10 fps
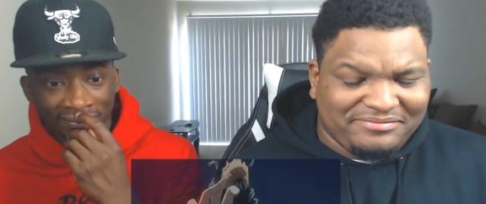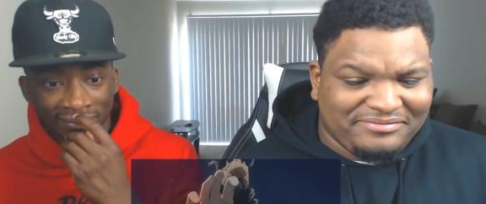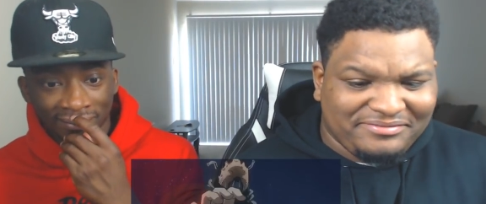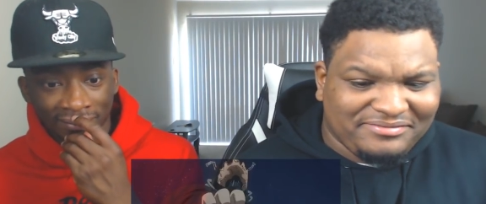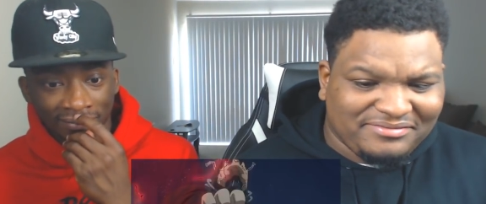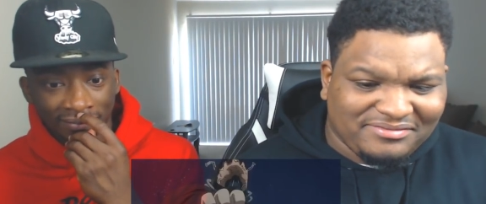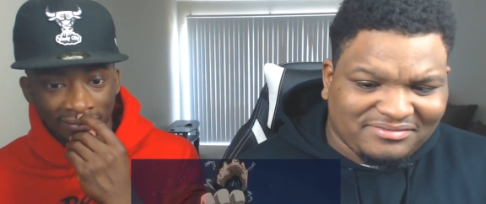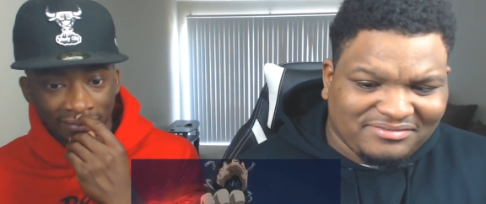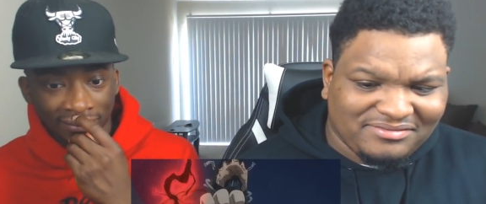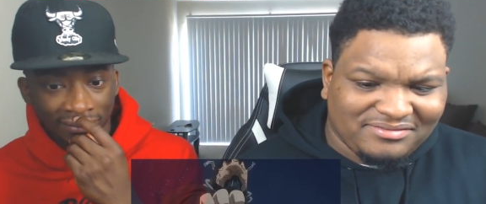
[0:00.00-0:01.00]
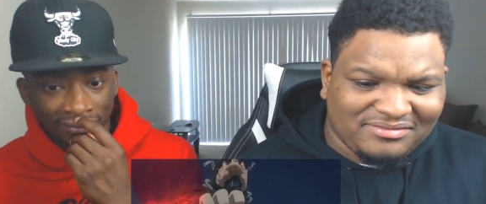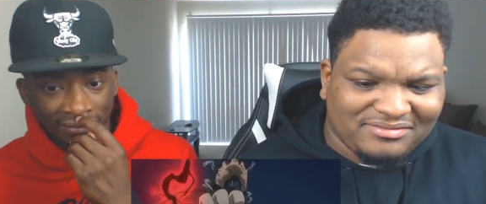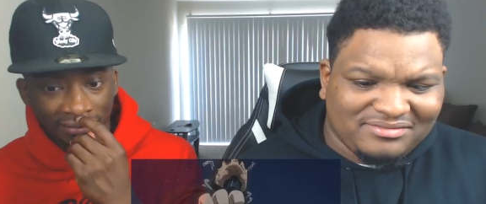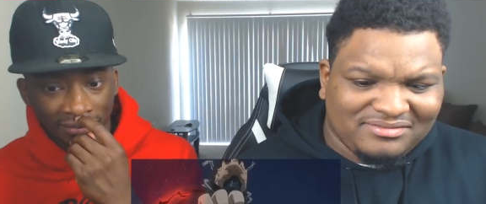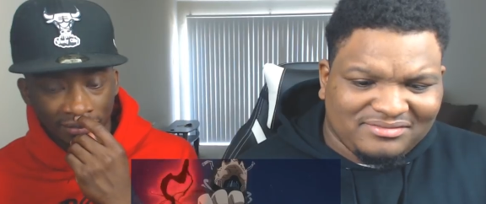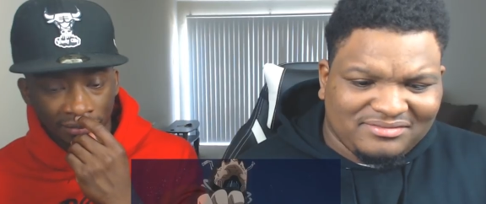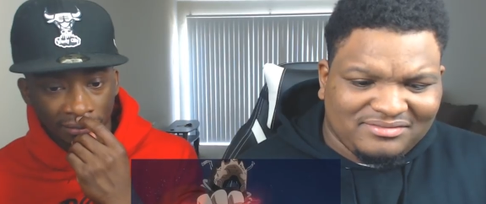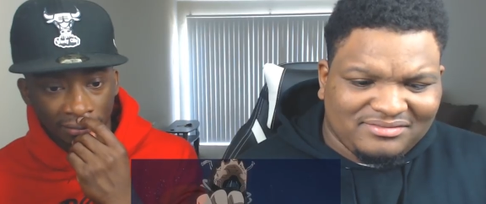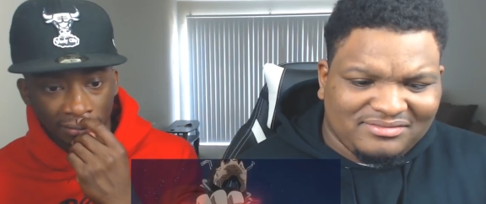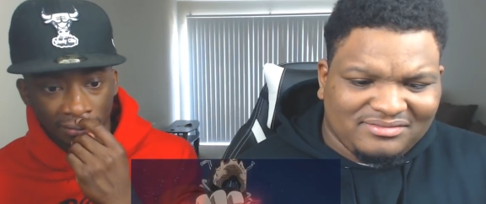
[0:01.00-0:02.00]

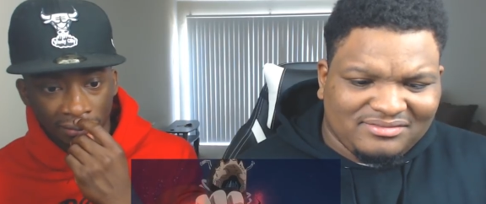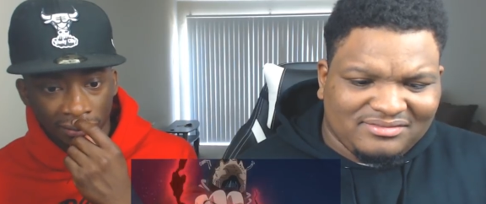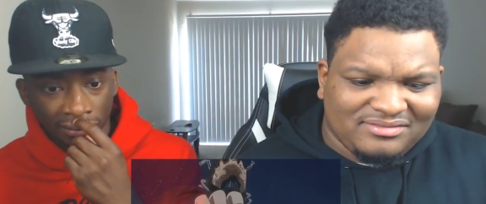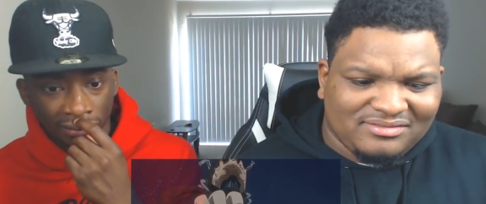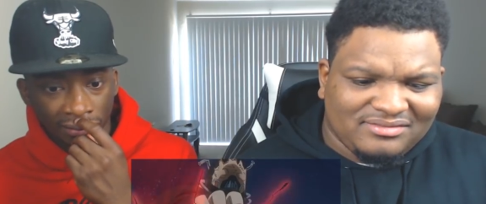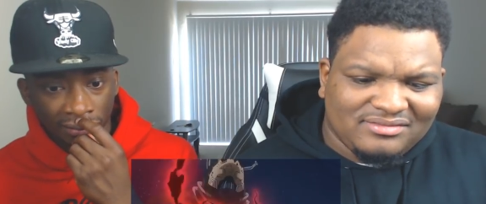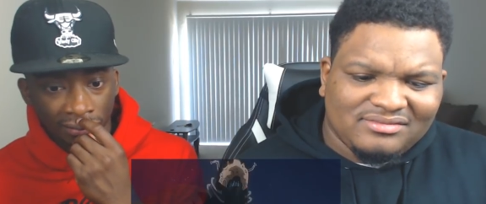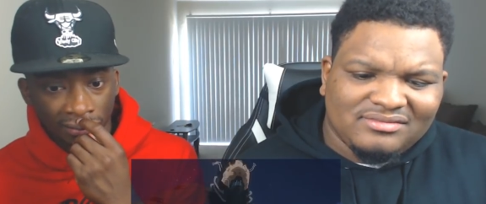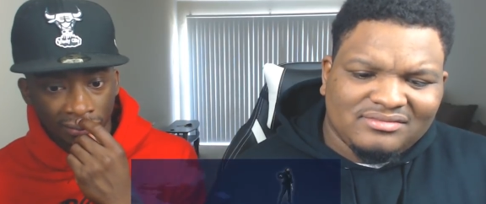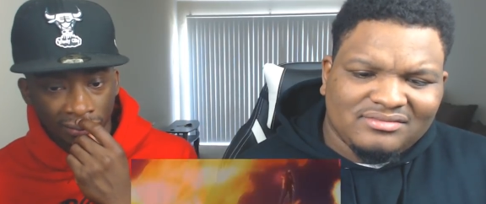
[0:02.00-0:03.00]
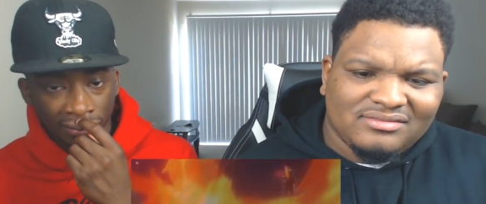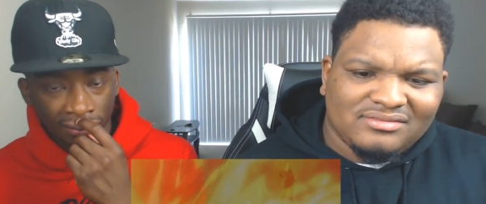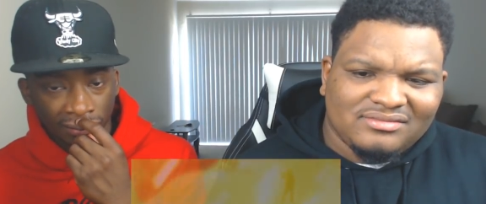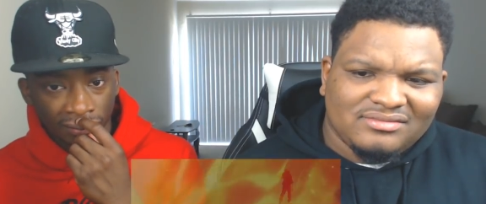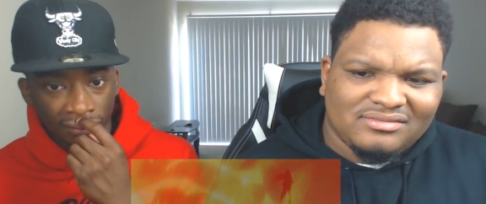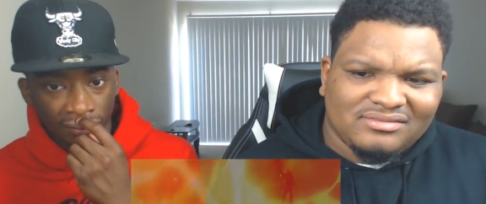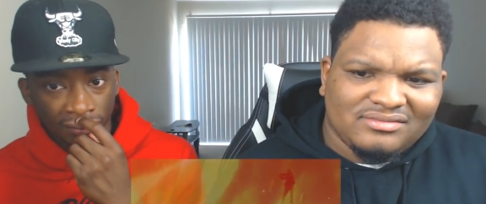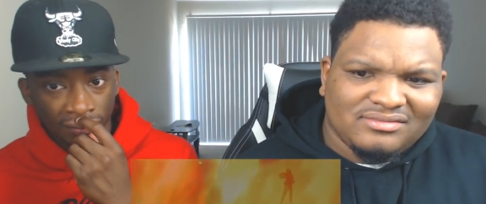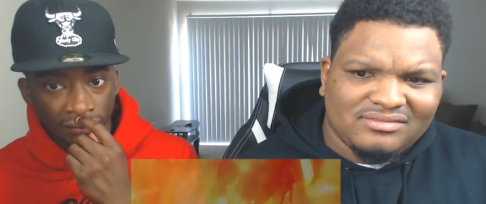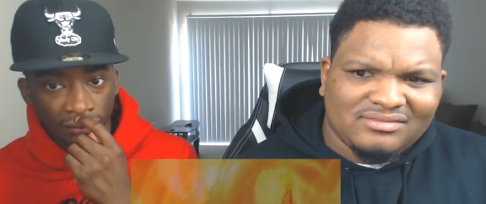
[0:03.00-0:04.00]

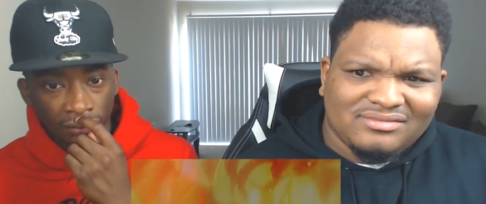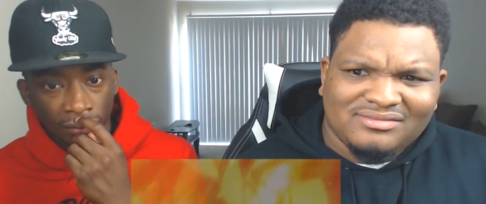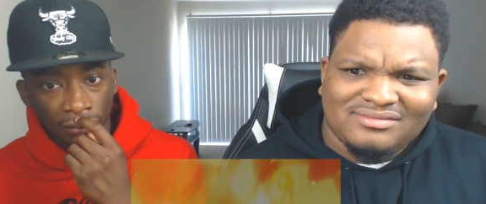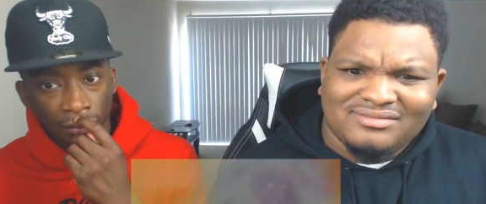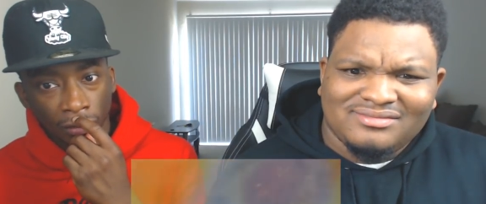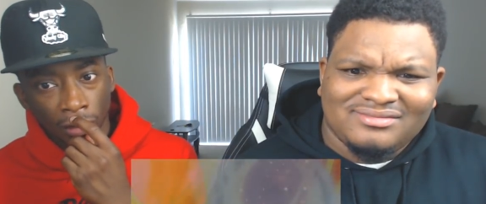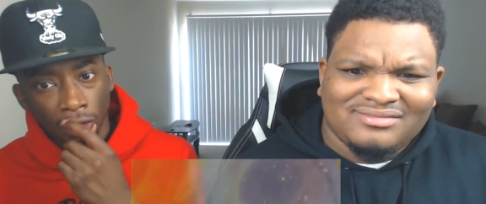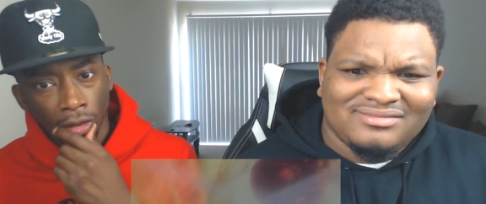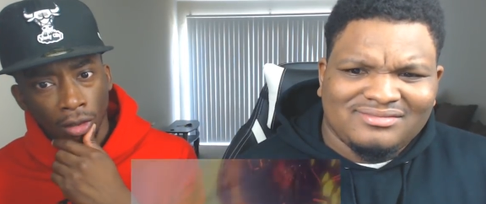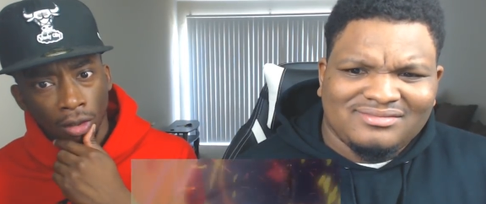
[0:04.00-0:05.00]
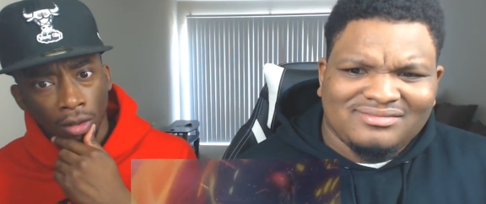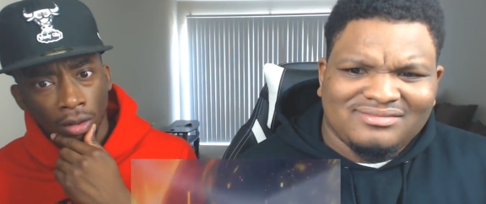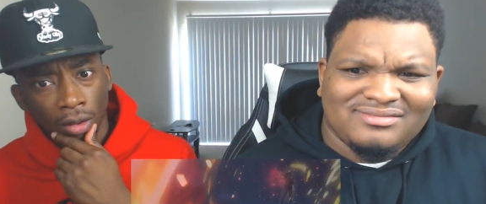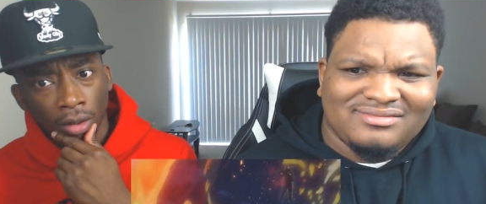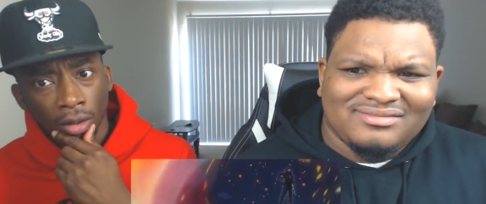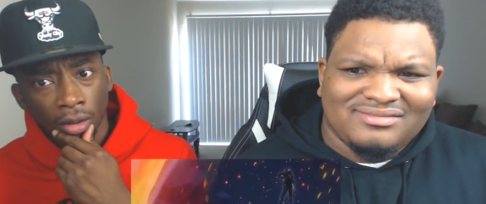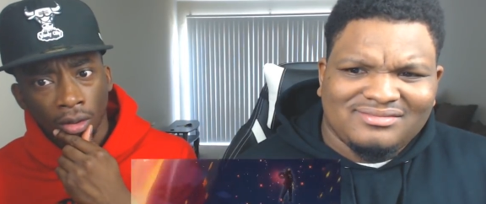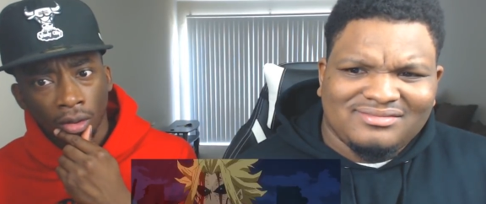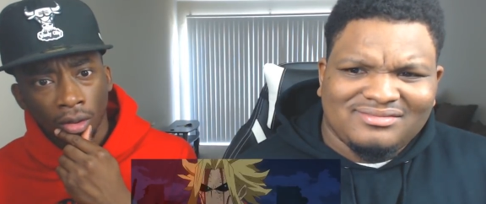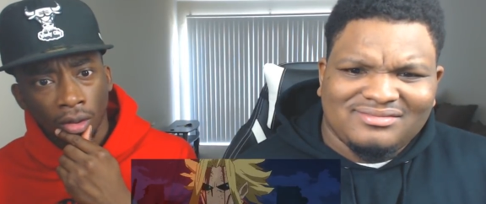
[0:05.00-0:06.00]

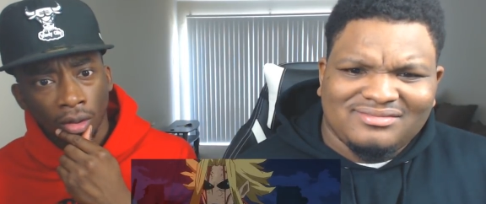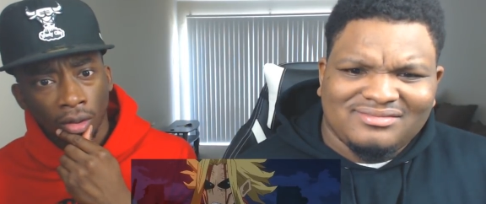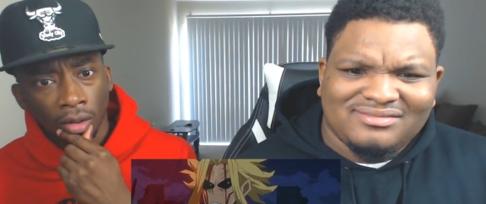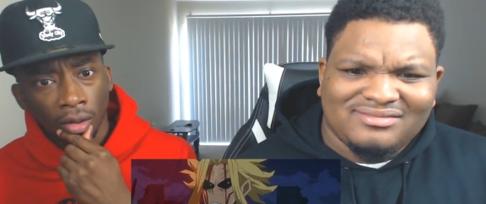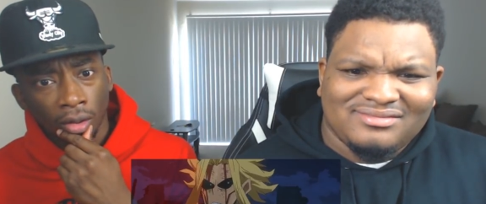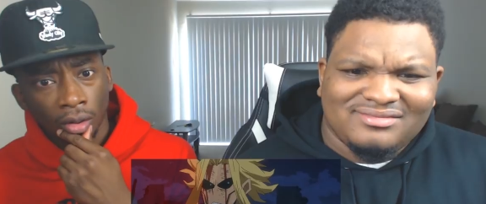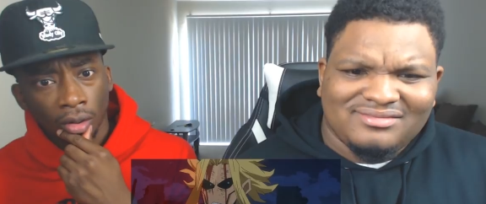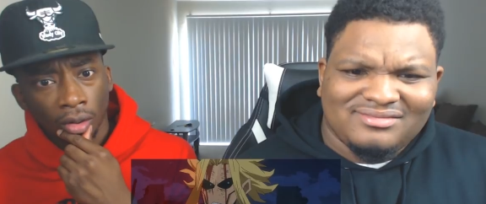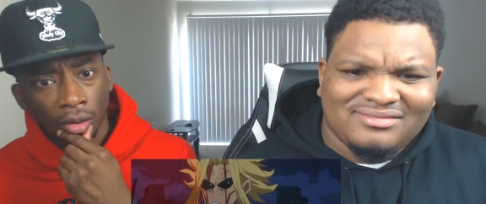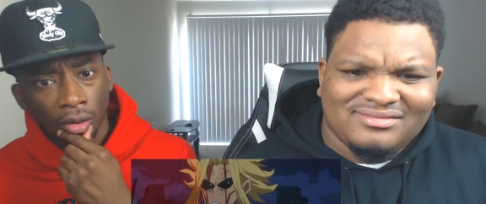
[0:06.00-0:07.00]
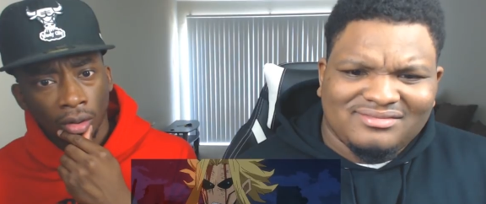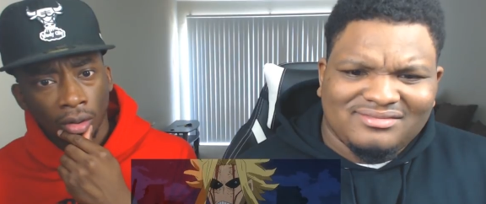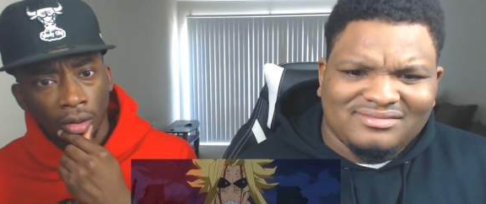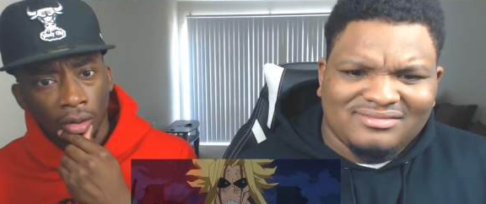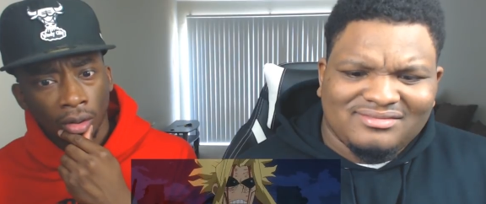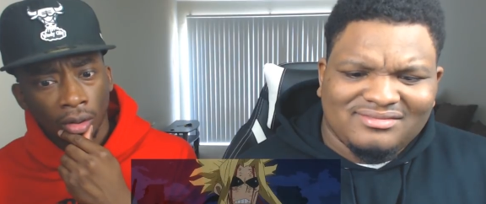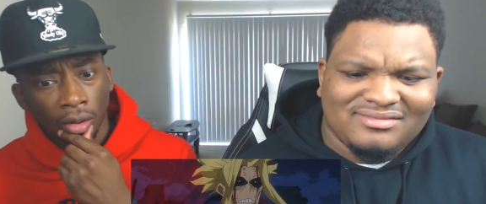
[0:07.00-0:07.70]
(no one is talking)